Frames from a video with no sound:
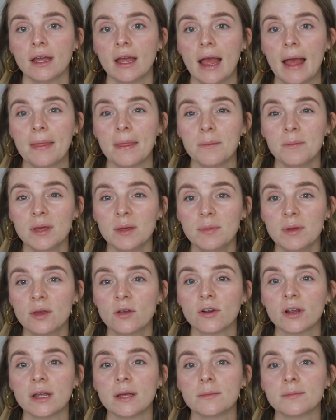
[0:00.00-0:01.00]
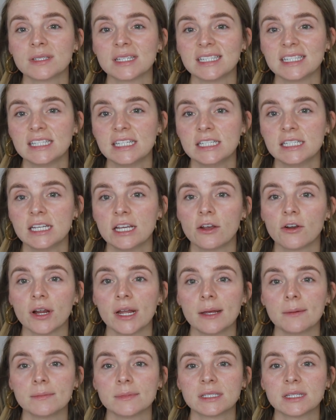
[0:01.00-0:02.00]
and the BB creams and CC
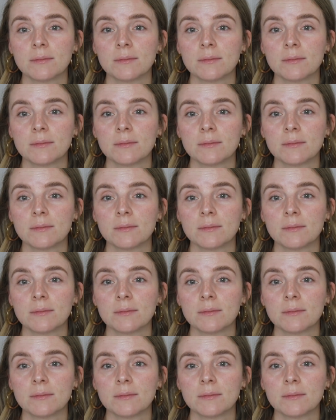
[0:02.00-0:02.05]
creams,